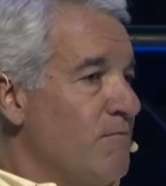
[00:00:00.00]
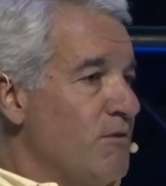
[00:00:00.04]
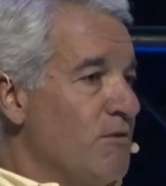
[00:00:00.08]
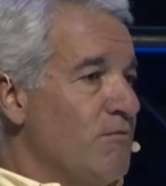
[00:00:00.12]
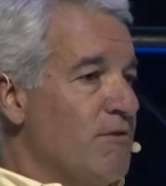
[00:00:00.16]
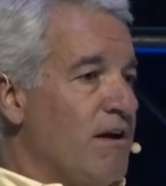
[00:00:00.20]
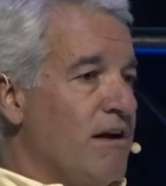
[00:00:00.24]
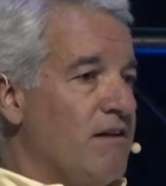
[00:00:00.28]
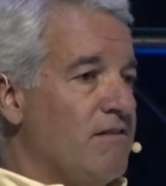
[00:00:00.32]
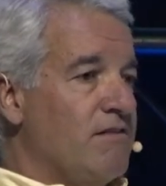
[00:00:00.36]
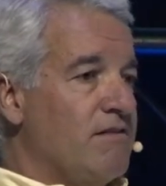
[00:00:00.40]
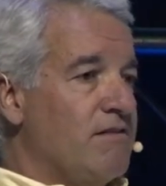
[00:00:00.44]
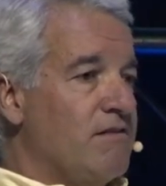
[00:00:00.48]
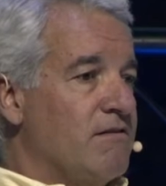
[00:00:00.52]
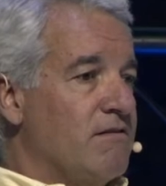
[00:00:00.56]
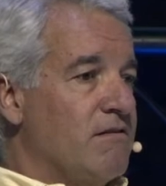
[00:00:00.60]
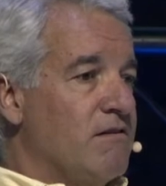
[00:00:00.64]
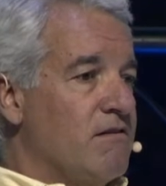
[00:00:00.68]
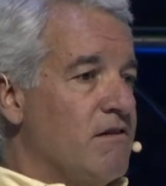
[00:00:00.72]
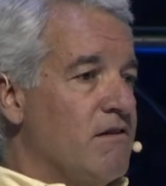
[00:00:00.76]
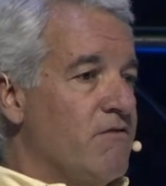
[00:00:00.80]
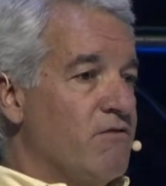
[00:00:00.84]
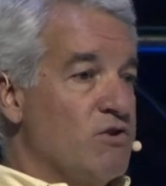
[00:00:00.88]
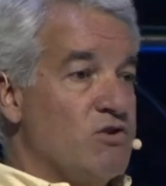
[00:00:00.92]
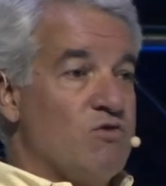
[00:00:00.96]
We raised
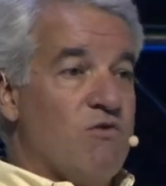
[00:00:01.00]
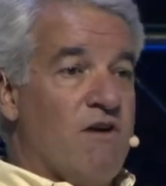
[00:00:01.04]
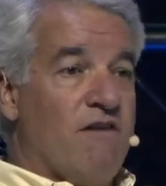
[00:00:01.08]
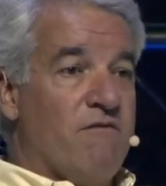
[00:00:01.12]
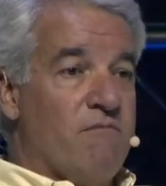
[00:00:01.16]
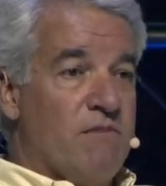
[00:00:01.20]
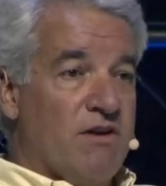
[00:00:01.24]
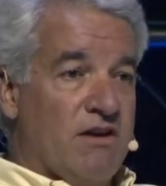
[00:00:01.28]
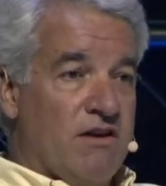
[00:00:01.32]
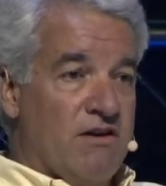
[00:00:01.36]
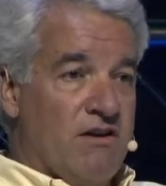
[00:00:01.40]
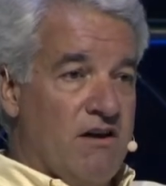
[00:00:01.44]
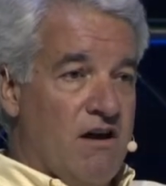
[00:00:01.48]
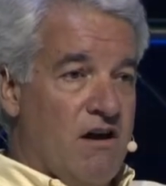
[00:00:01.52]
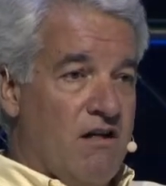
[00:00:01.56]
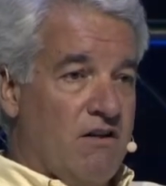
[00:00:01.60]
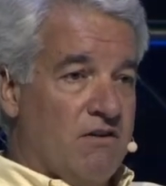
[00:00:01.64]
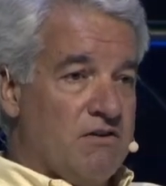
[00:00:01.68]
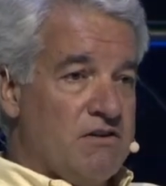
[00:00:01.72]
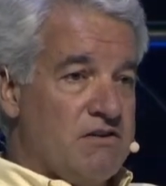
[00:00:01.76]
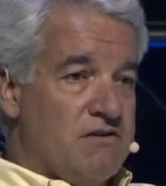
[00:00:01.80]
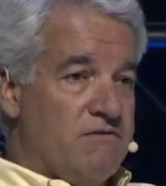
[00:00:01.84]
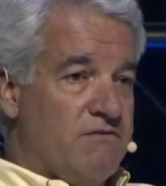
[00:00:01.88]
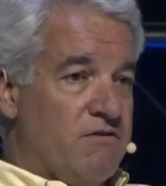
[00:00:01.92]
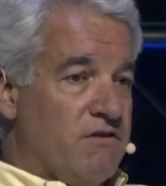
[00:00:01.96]
over $12 million
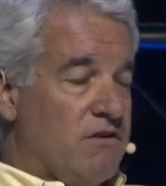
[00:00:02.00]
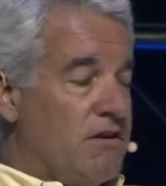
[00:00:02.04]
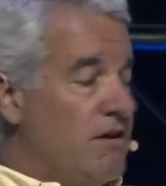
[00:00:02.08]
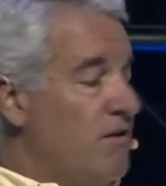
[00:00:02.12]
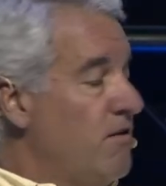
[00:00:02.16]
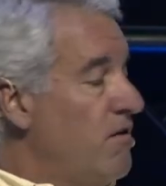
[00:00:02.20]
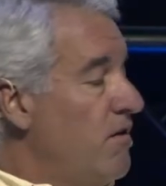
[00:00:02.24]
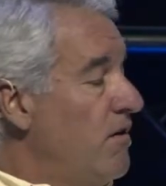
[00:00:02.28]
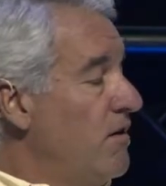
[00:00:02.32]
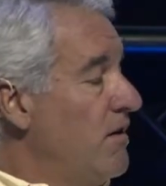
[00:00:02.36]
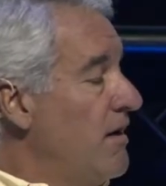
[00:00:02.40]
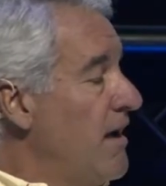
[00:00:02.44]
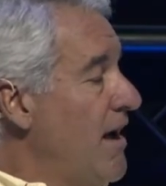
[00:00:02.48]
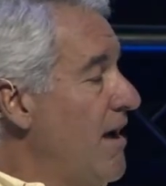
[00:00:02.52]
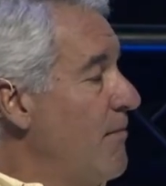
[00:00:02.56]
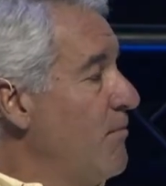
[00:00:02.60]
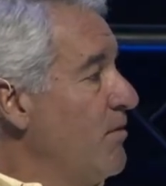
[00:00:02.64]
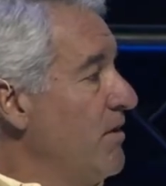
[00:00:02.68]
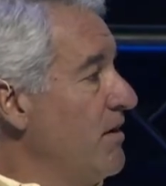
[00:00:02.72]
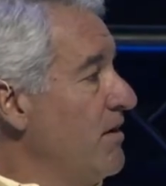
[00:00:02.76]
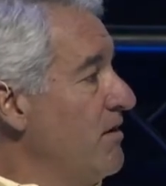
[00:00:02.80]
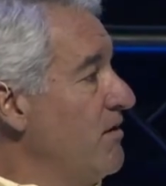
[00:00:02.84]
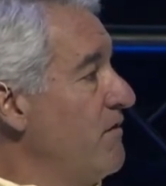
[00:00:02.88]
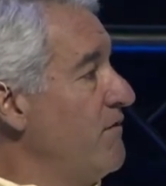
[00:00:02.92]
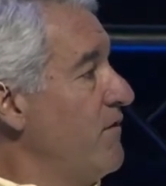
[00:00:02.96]
for Leonardo
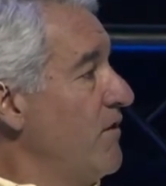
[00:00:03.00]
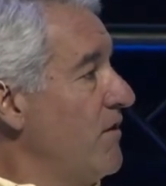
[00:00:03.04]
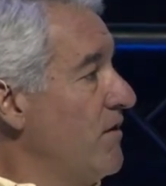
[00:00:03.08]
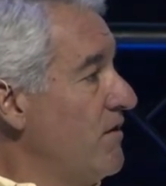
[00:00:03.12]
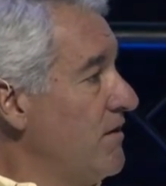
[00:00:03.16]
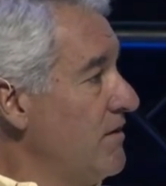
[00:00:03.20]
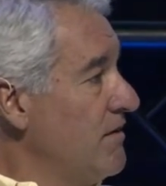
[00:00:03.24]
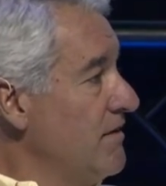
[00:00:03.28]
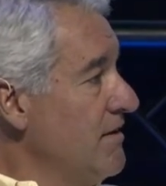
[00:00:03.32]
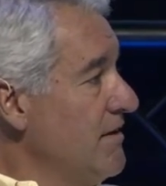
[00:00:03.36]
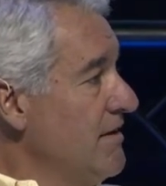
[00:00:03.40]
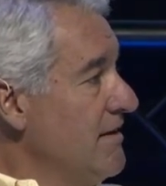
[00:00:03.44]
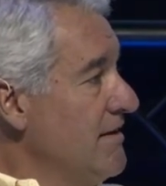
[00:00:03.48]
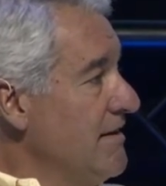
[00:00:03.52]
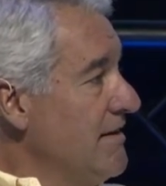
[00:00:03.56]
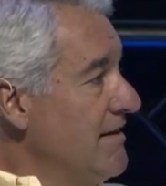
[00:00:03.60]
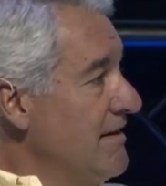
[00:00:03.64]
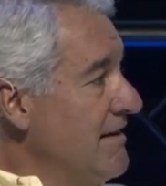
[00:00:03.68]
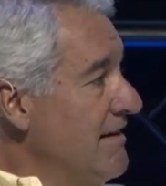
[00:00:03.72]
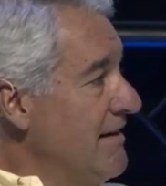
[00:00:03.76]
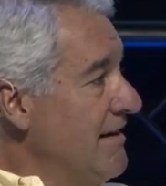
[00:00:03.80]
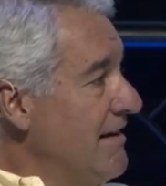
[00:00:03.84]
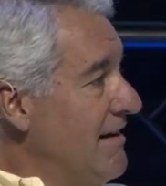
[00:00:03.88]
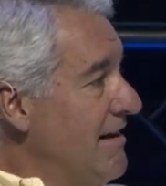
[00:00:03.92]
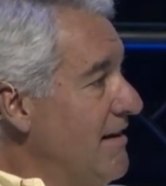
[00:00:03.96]
DiCaprio in the fall
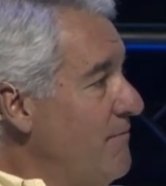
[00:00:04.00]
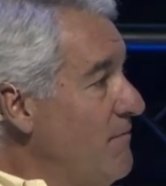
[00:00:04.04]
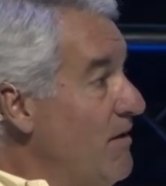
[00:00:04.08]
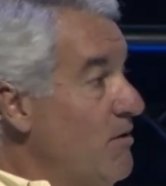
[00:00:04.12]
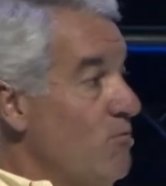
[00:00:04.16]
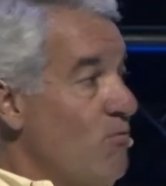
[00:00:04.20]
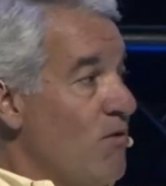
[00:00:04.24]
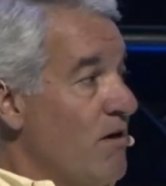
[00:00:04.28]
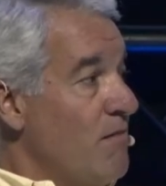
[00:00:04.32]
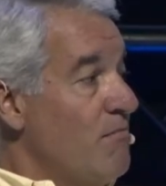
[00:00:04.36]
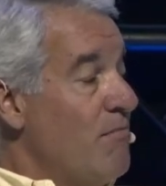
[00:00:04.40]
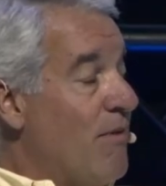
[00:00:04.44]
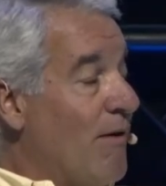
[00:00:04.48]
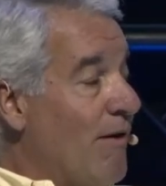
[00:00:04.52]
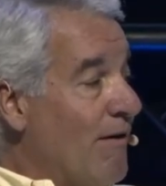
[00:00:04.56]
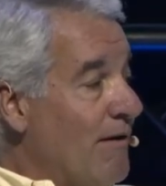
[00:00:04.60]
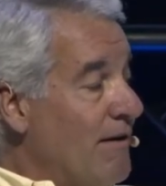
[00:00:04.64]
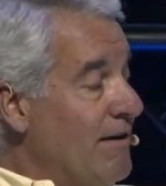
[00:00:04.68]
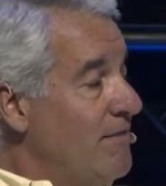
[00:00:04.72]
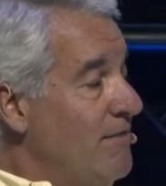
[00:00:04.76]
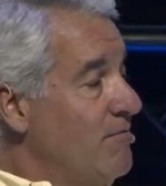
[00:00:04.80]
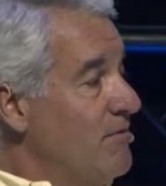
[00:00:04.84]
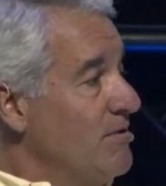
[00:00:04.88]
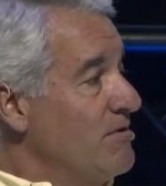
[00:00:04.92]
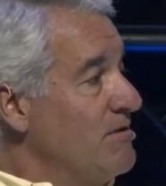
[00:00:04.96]
at one
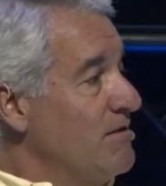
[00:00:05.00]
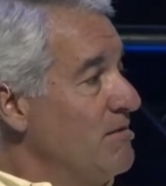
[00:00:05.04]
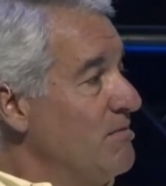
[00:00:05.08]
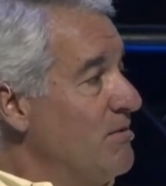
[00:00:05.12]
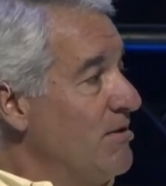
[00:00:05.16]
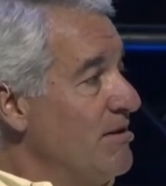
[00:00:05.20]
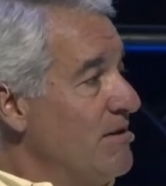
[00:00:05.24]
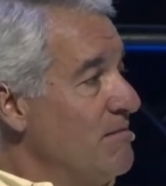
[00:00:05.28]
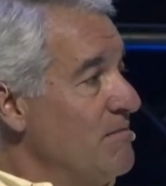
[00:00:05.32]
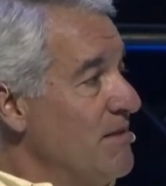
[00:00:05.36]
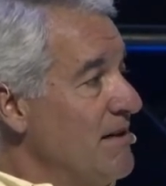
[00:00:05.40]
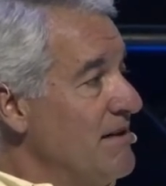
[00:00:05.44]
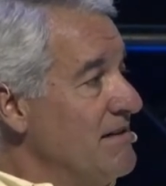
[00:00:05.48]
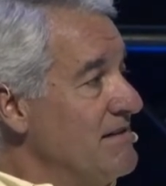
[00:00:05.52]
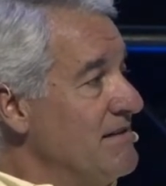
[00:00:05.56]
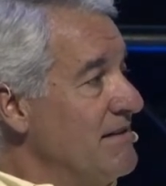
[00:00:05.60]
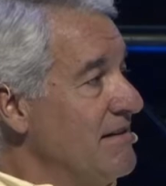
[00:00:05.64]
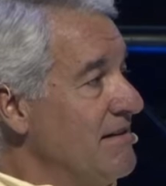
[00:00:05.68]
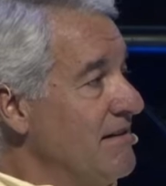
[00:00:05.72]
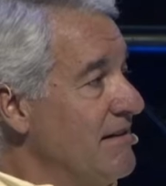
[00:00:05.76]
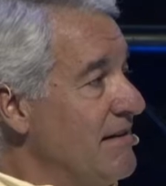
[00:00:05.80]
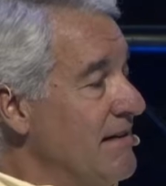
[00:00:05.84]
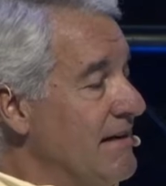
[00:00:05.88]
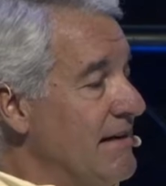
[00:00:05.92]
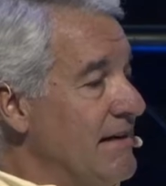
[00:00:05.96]
party, which is pretty
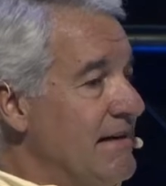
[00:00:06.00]
amazing.